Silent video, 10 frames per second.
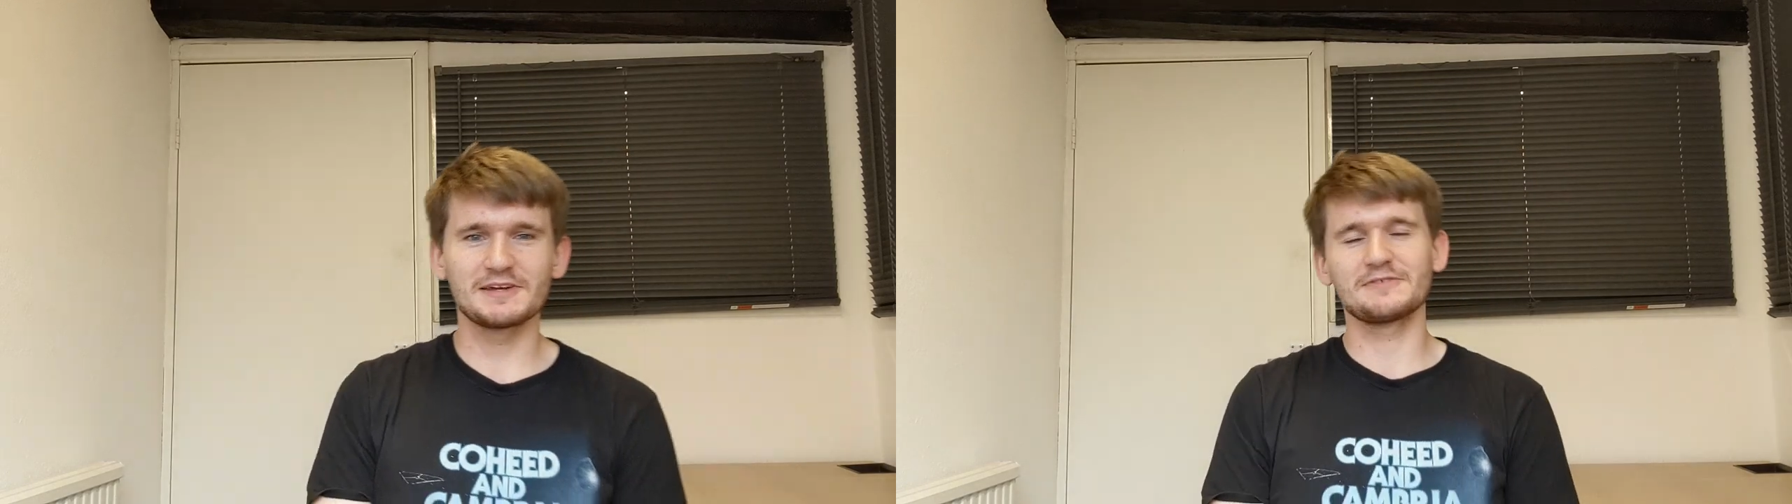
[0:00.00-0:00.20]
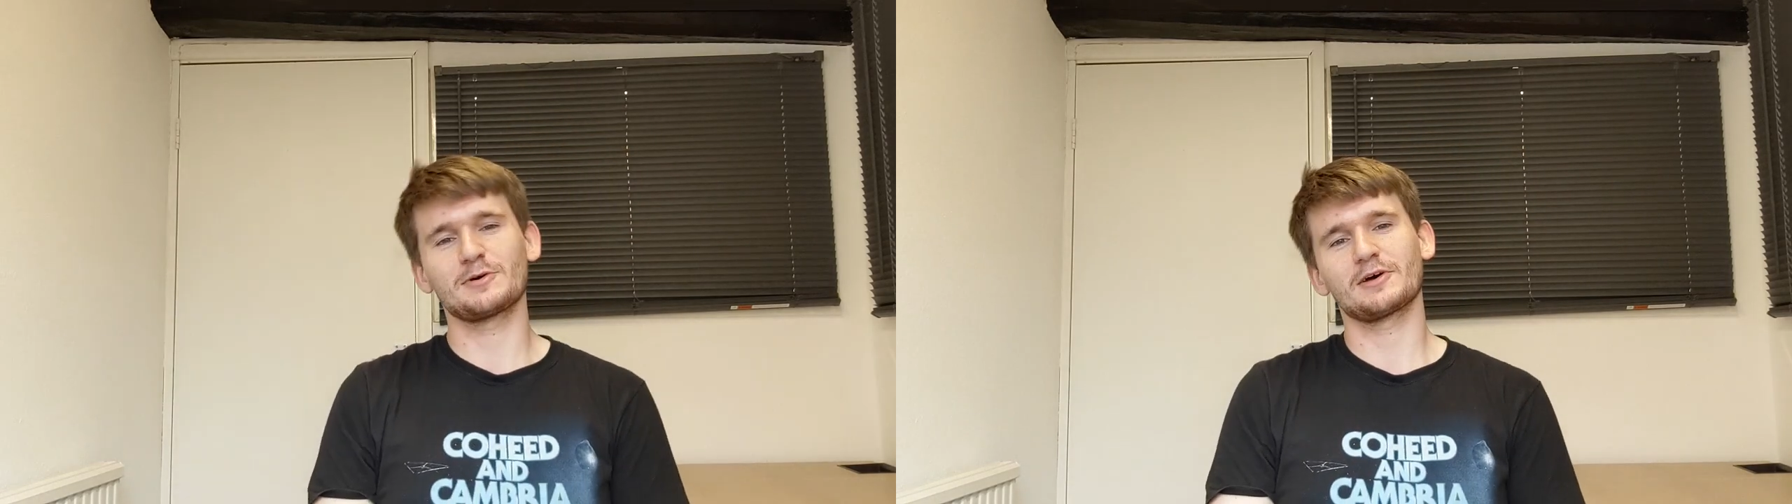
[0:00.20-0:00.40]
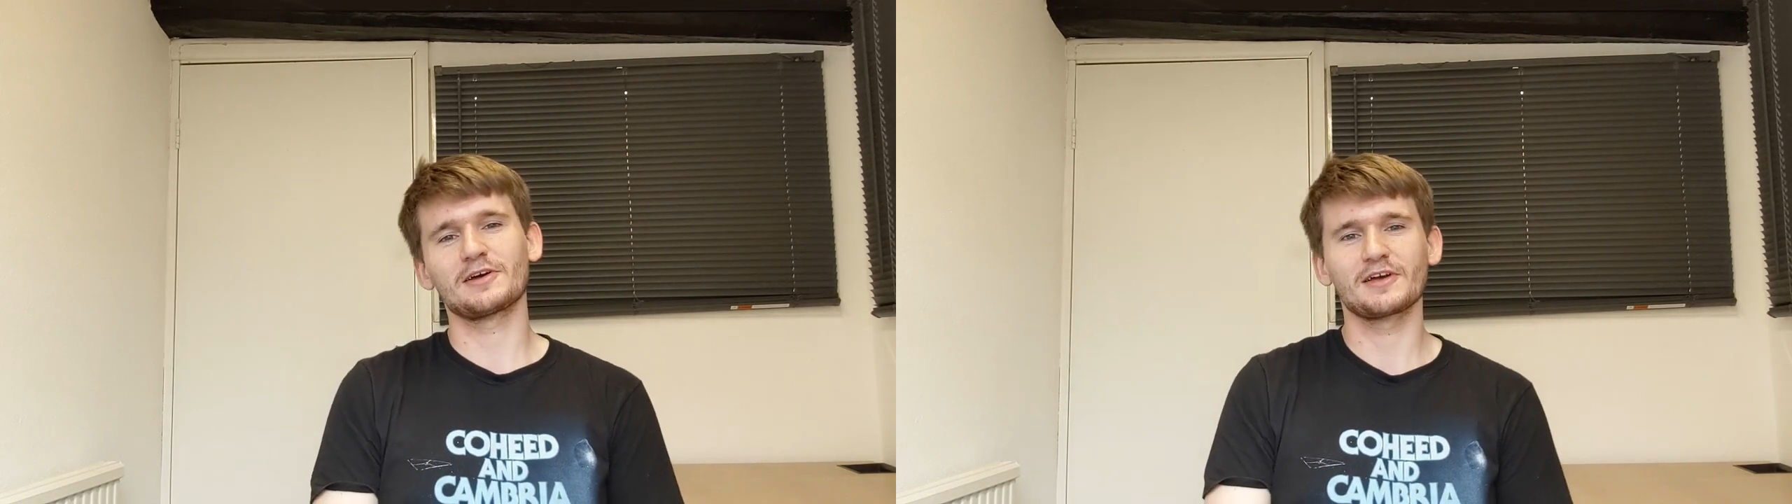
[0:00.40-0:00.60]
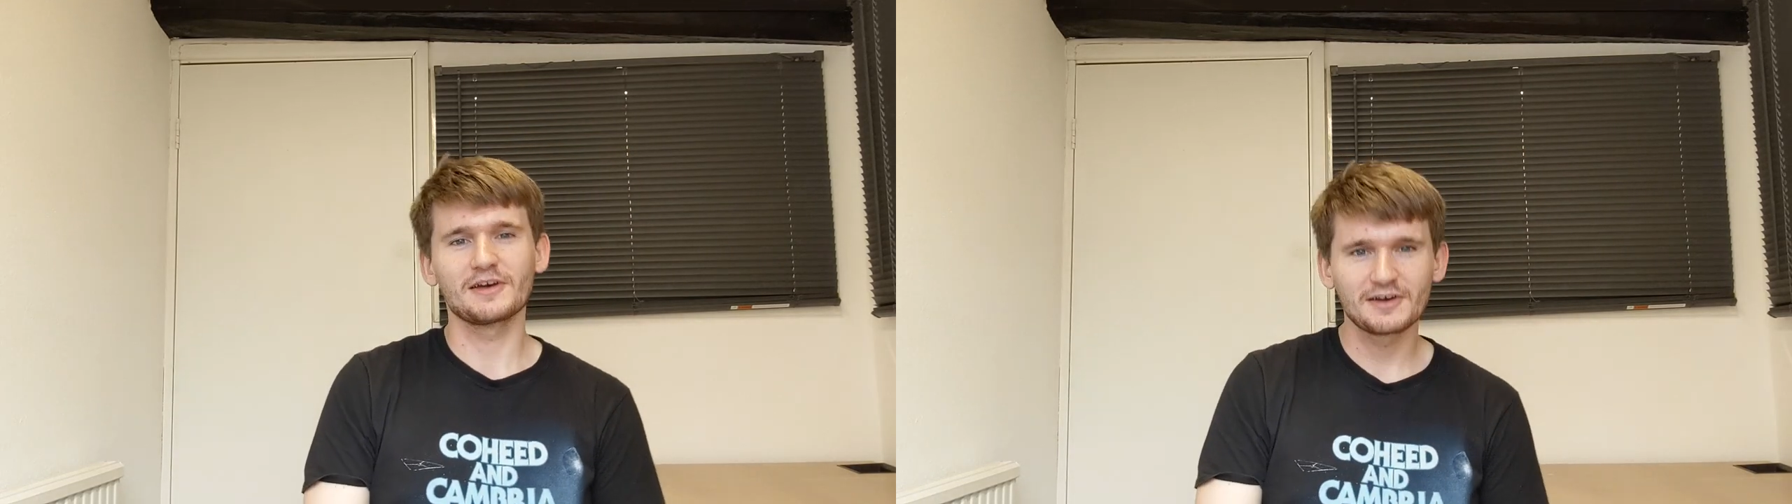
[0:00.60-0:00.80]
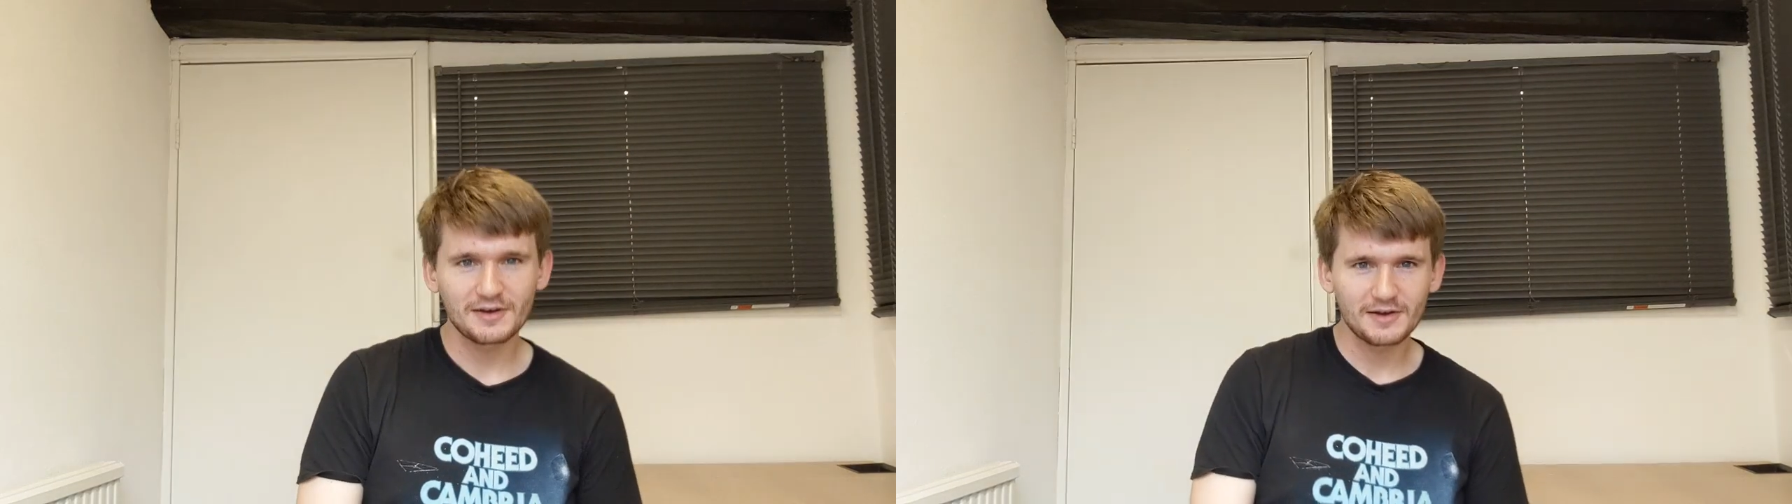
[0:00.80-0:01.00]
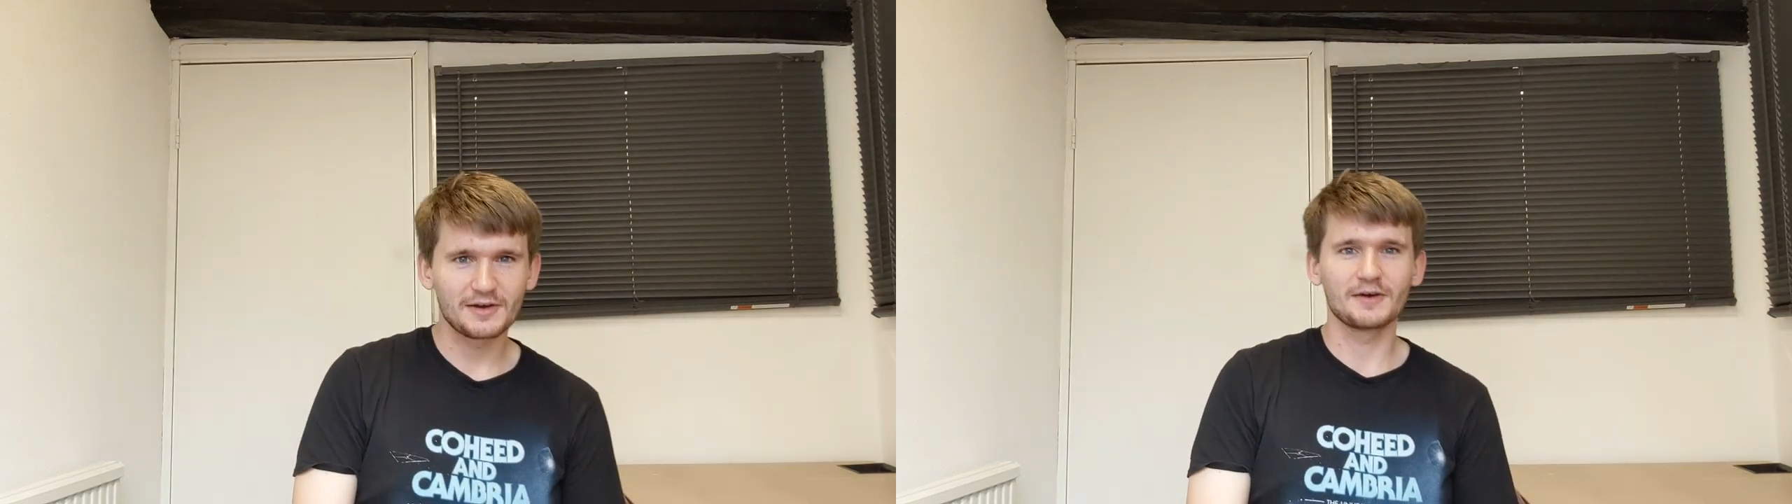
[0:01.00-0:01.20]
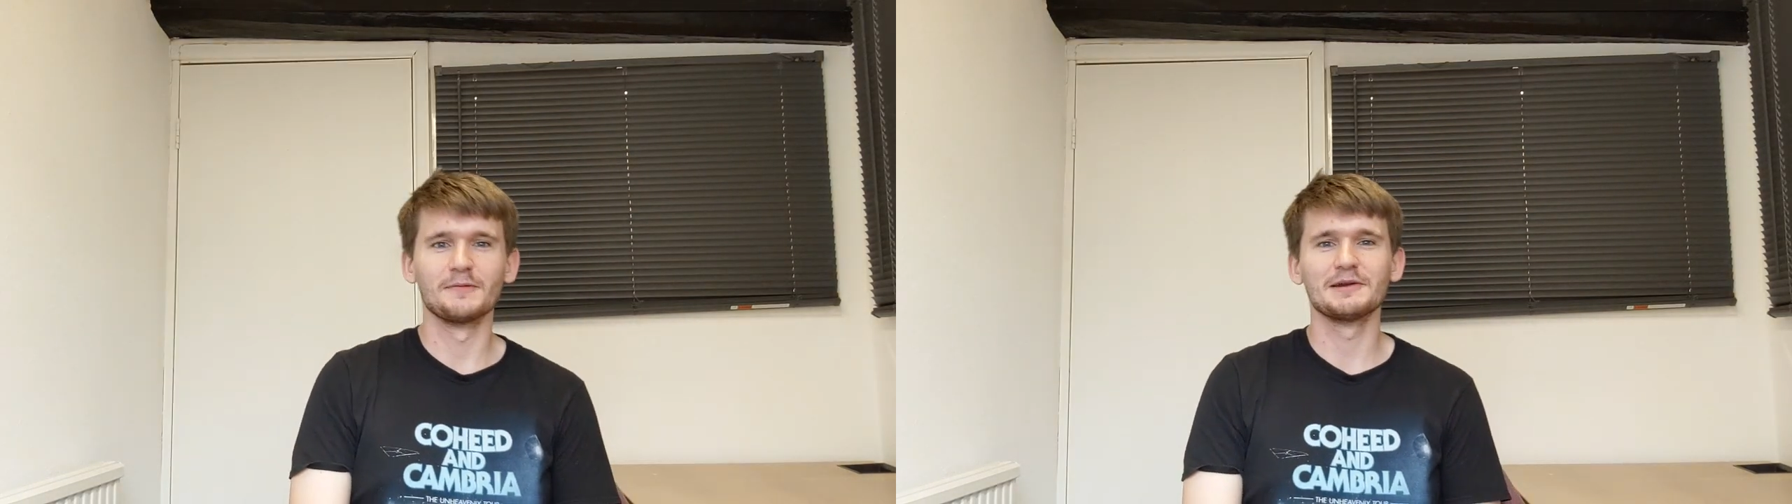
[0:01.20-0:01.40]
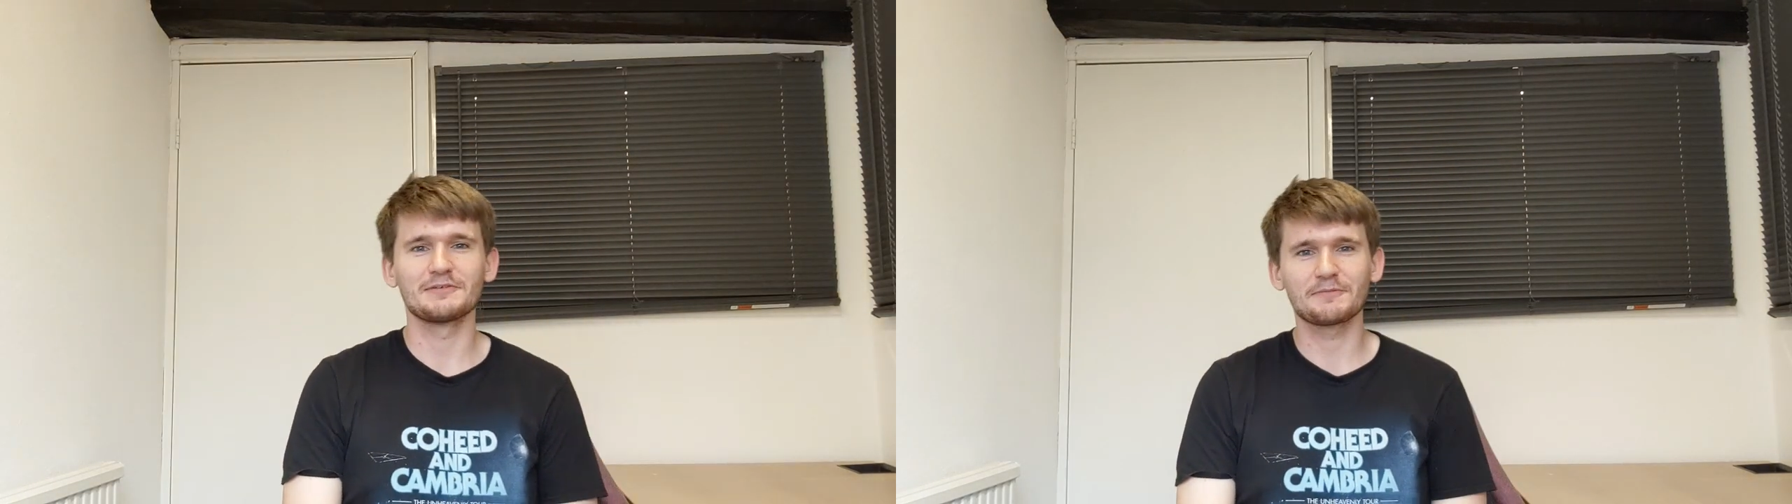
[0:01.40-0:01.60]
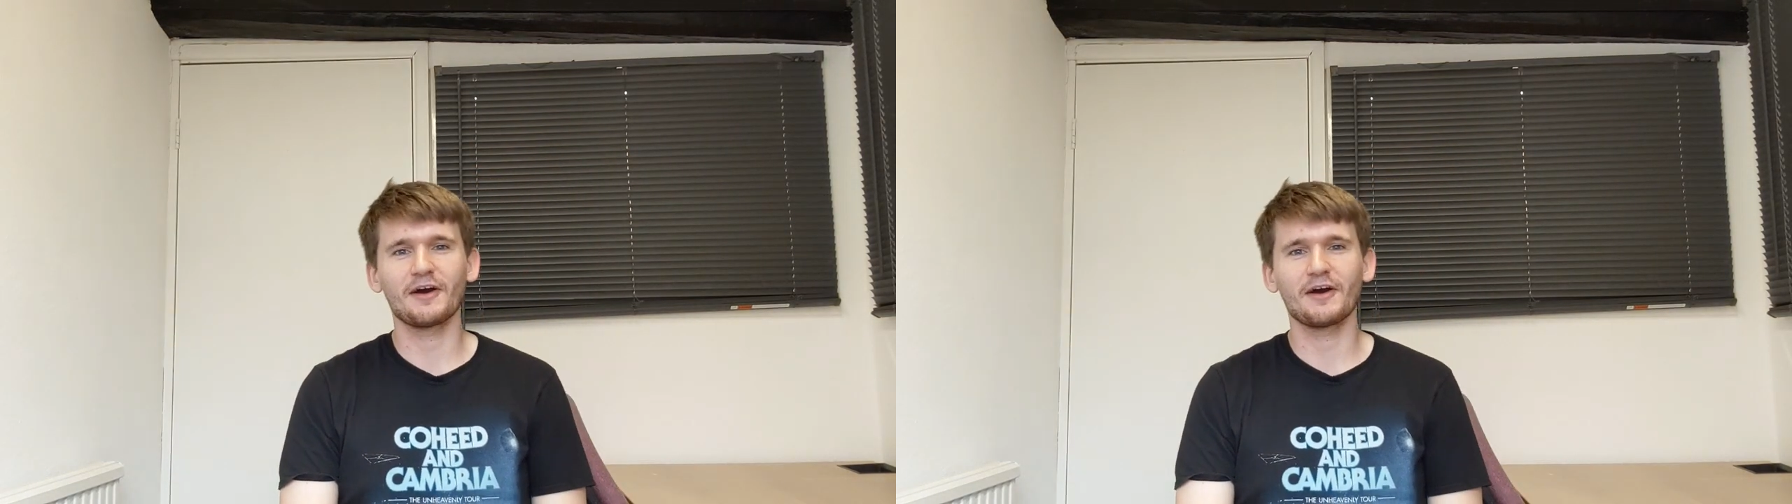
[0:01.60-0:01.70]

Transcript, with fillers: Bit of a bit of